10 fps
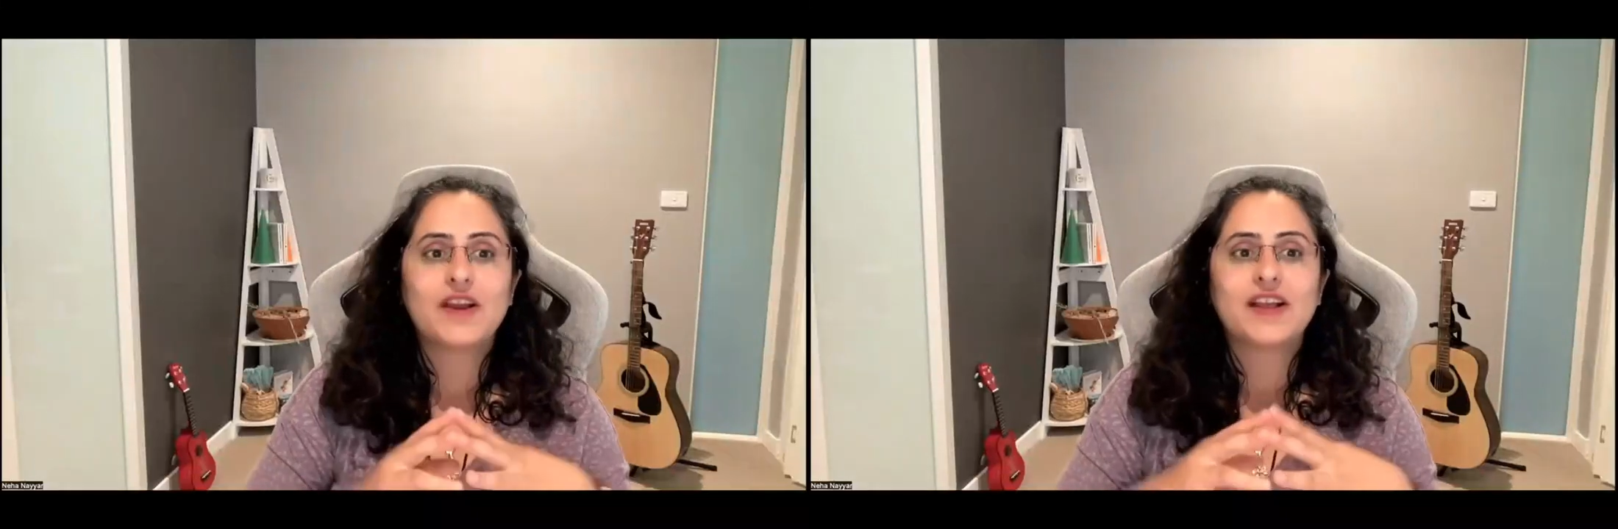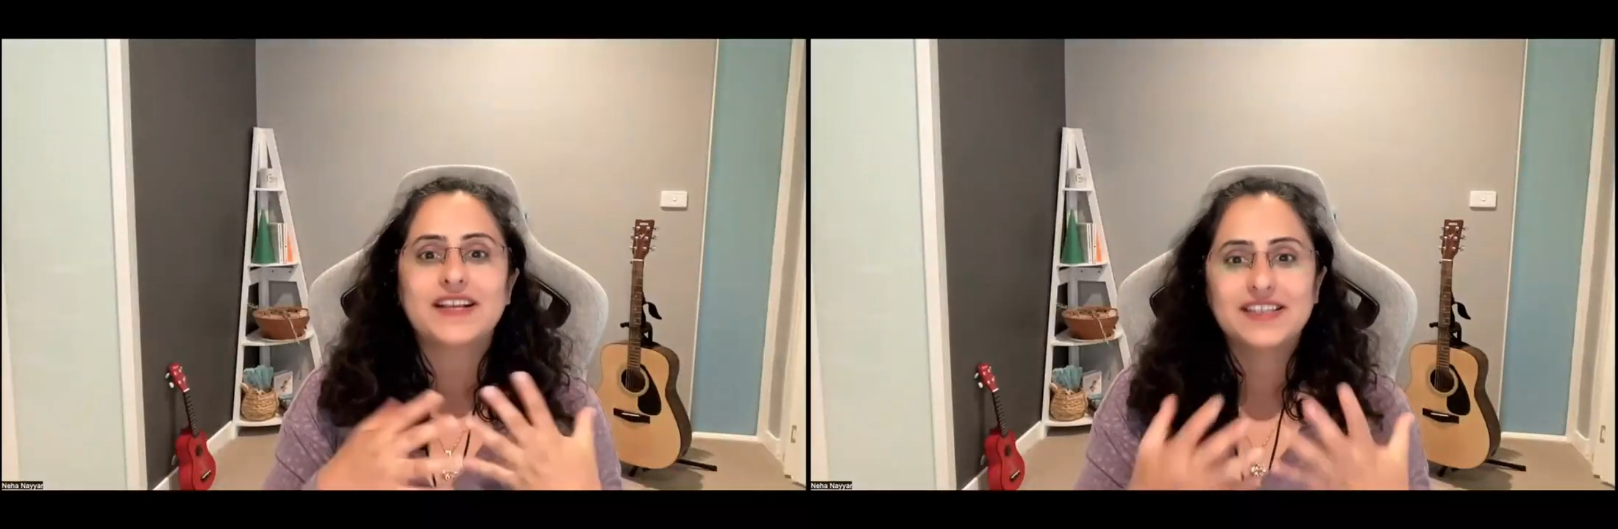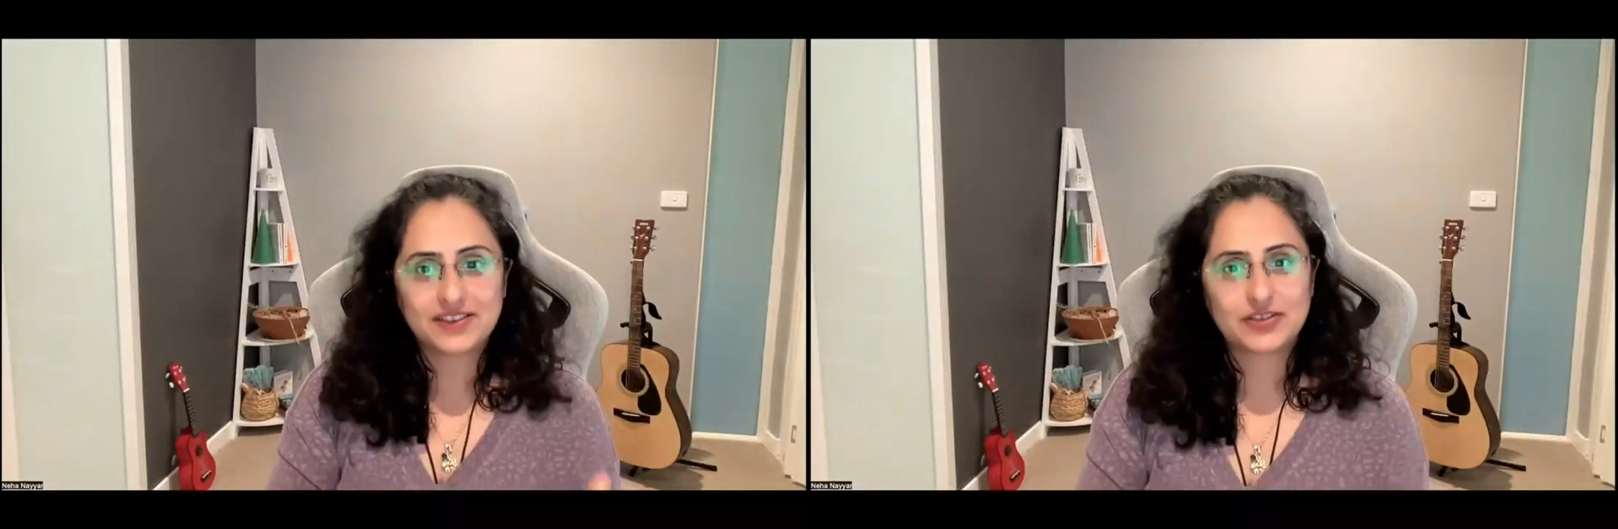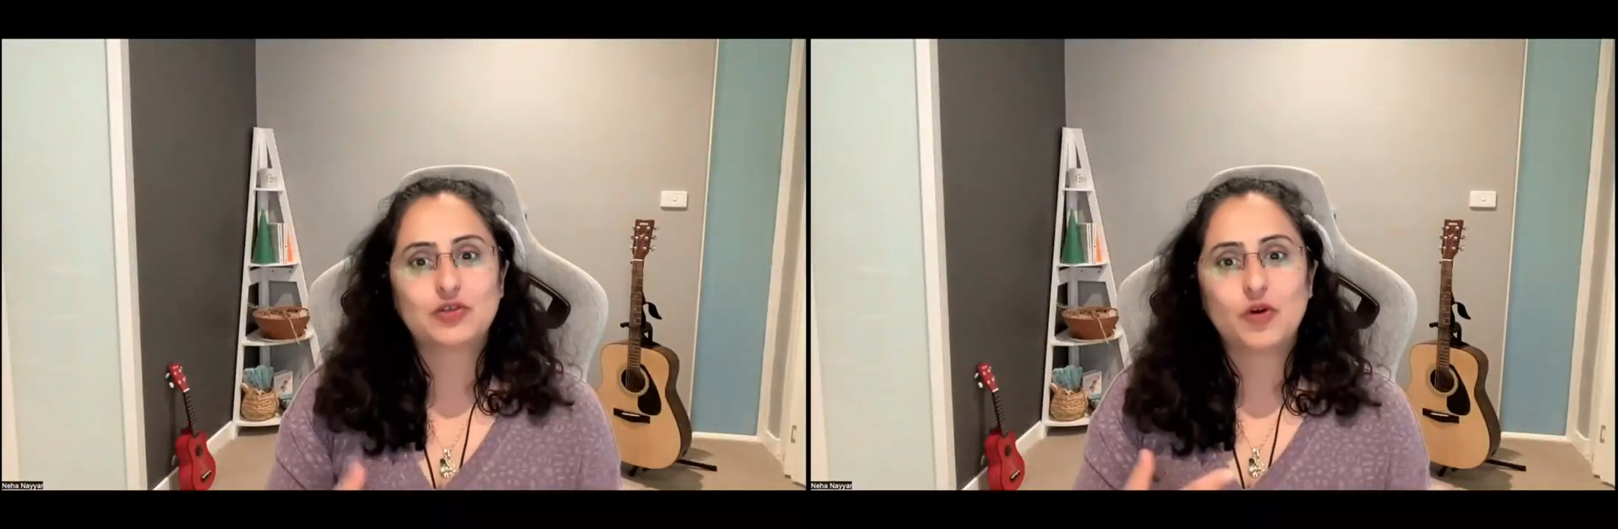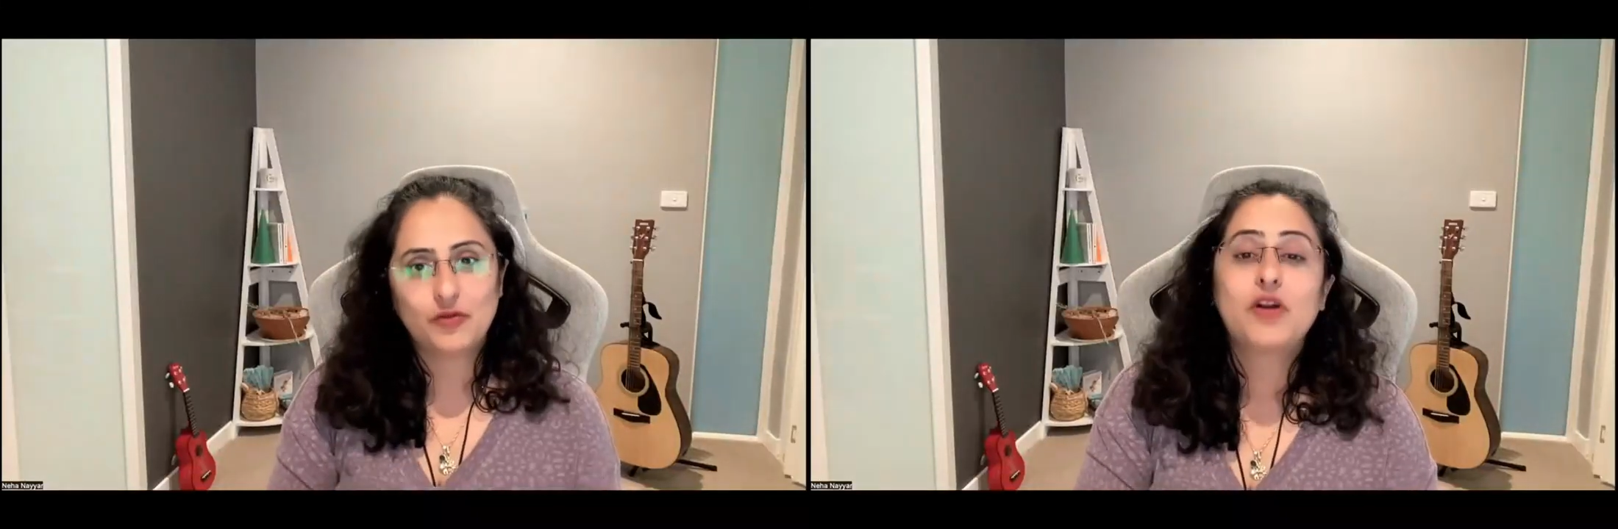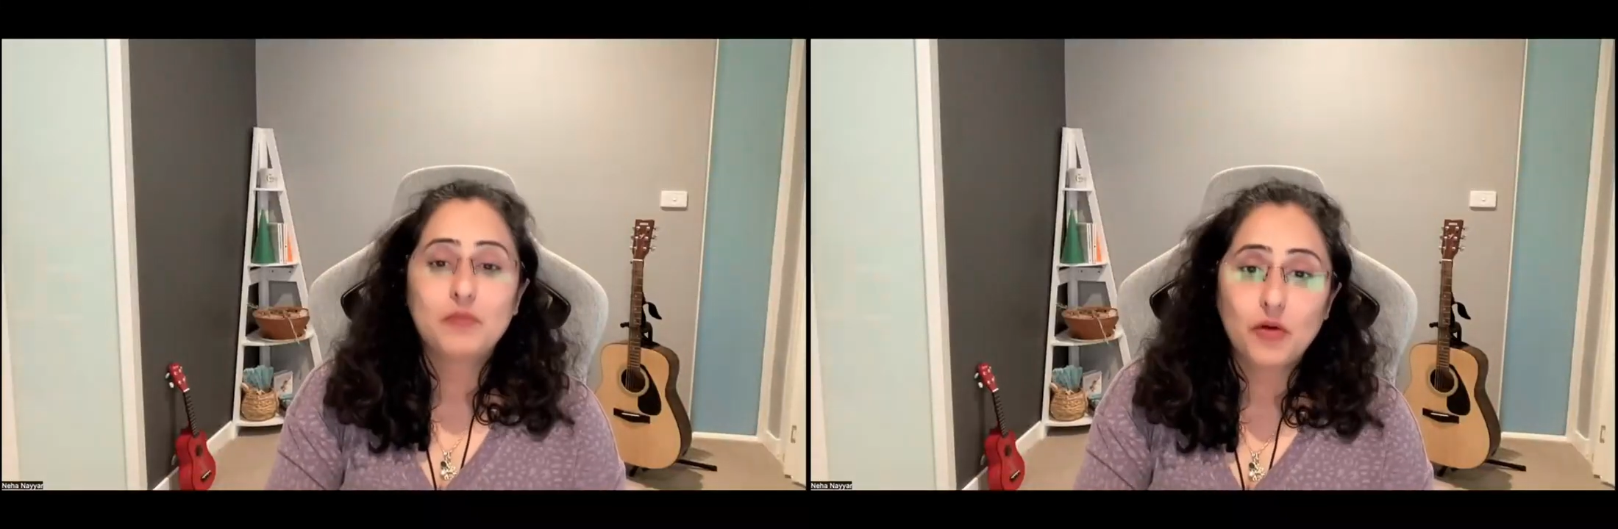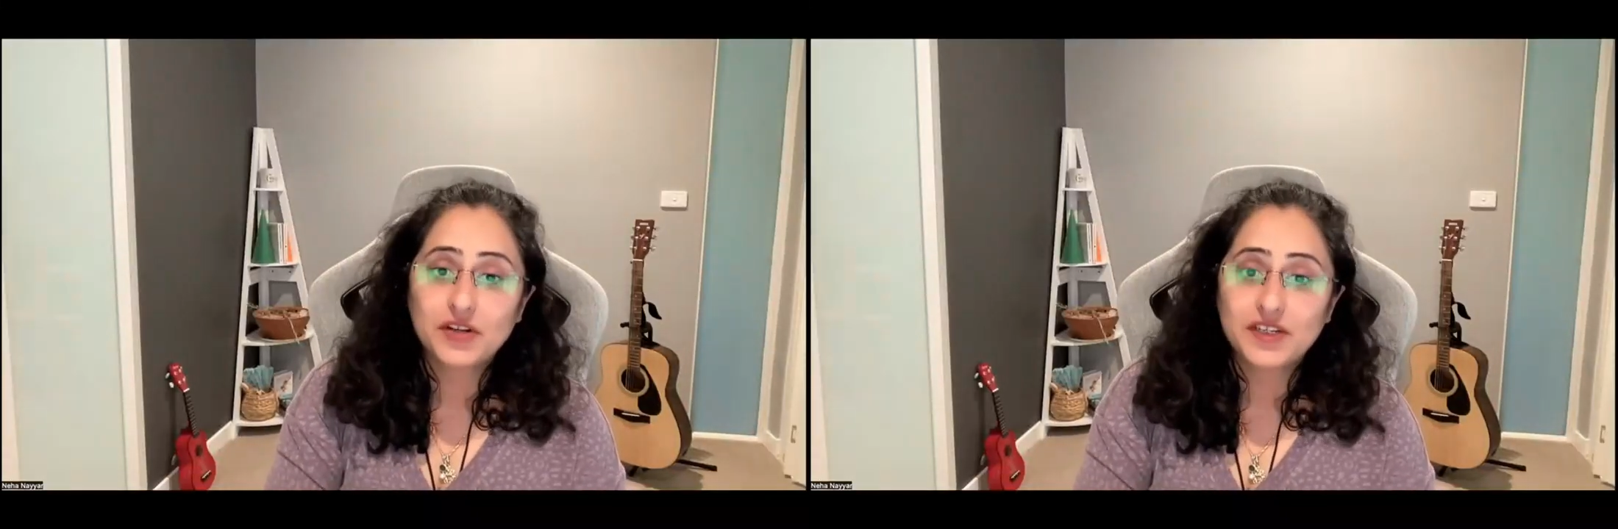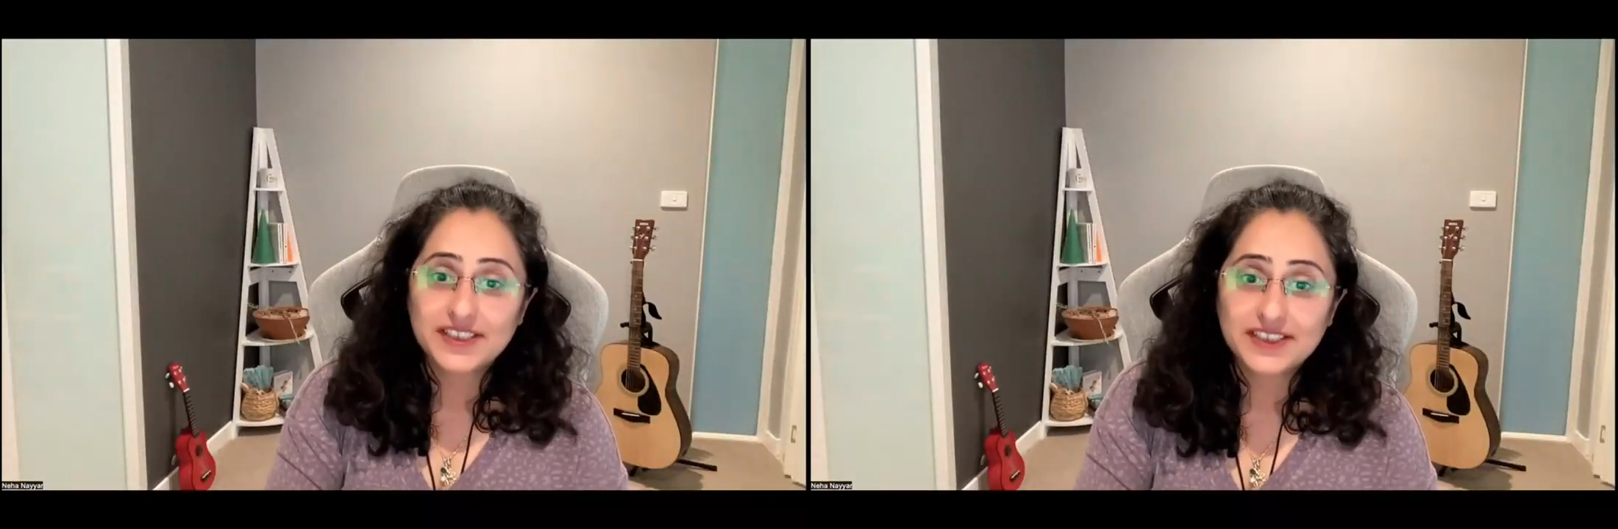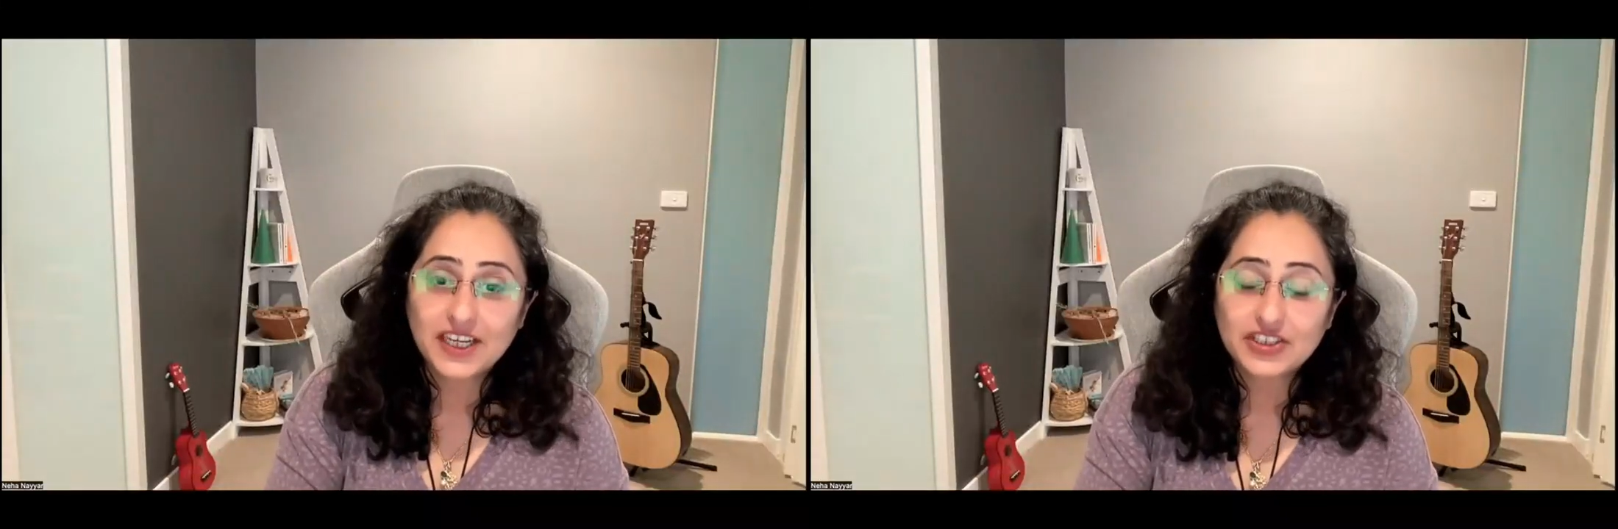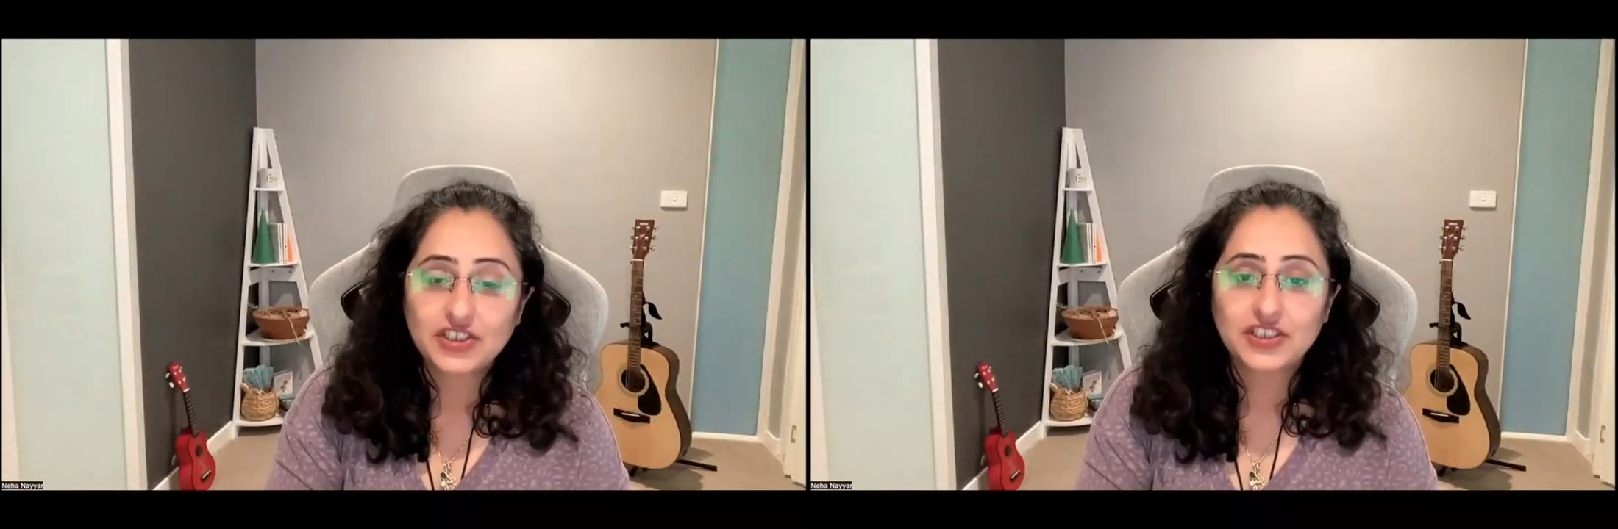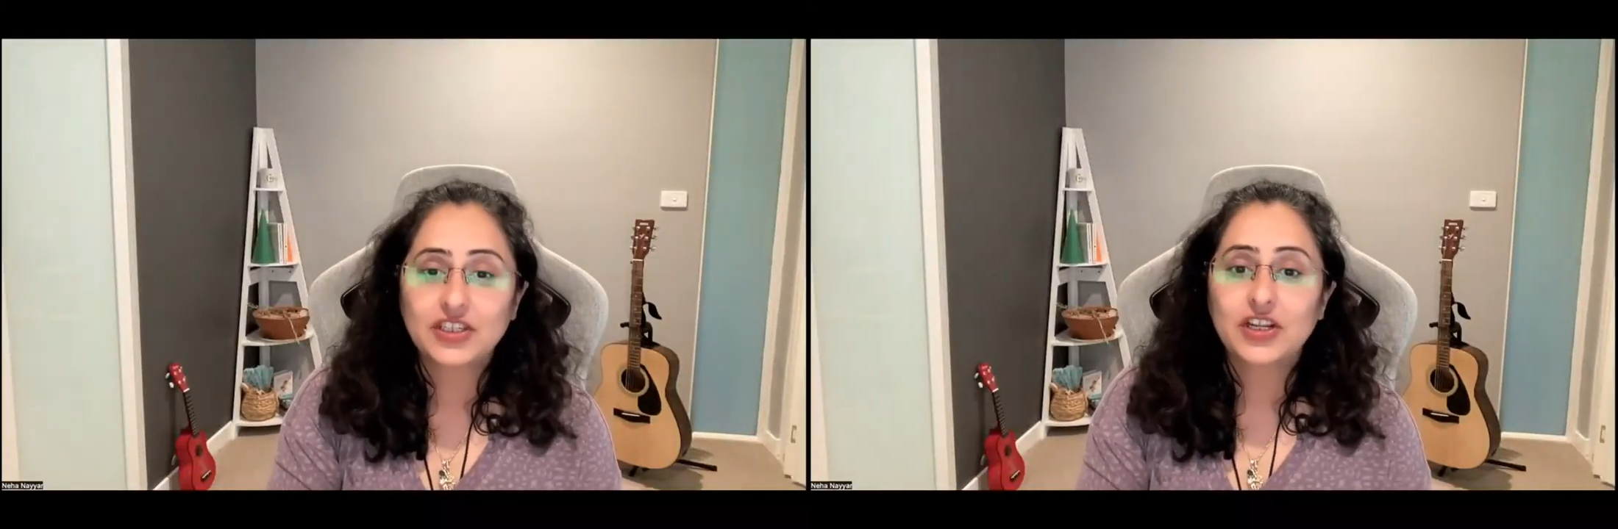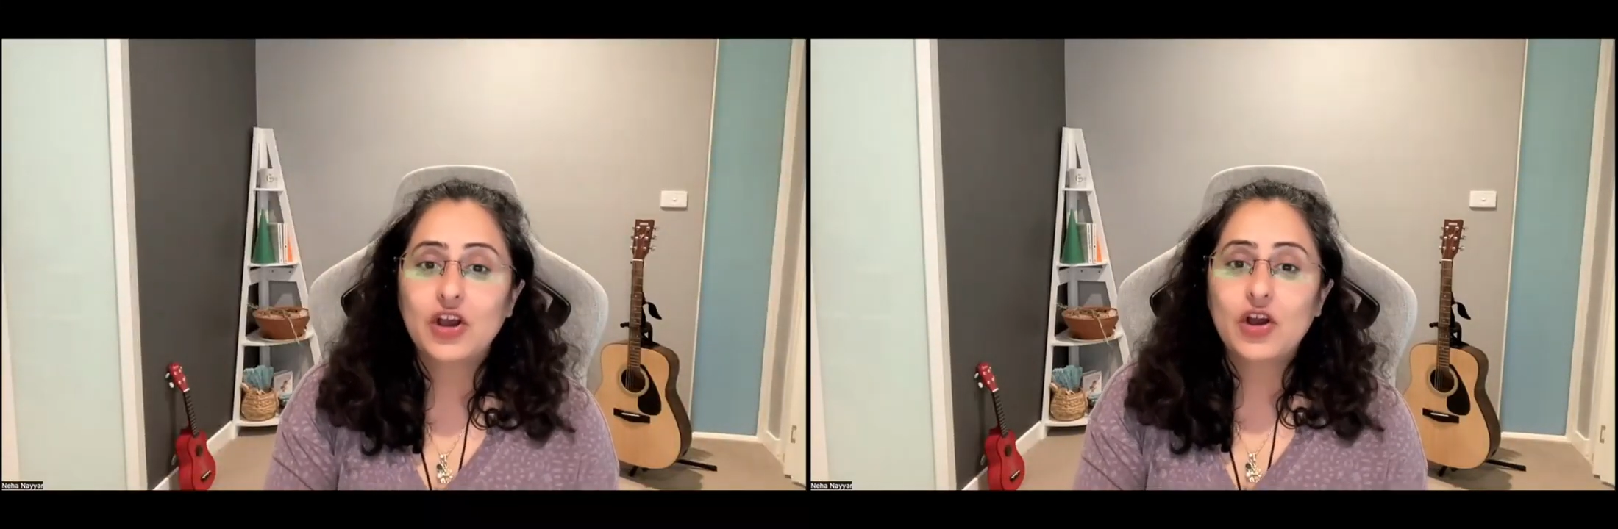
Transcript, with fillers: where there's more and more discussion